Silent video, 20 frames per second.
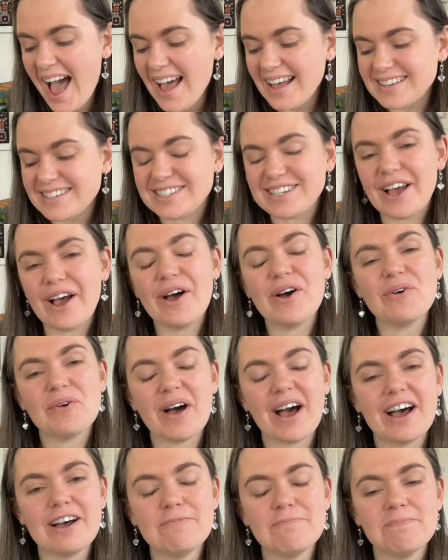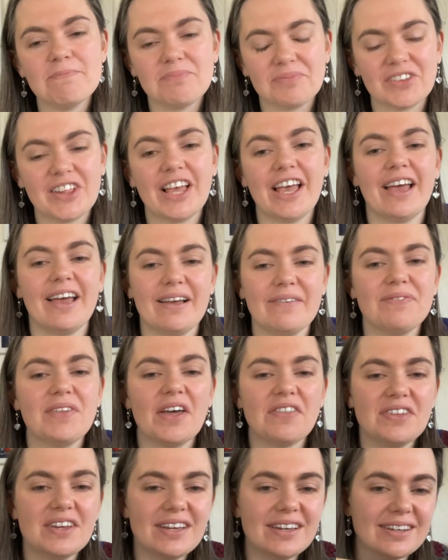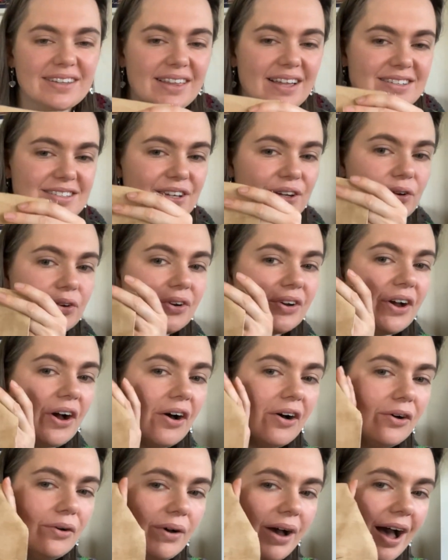So yeah, I think that's a good goal,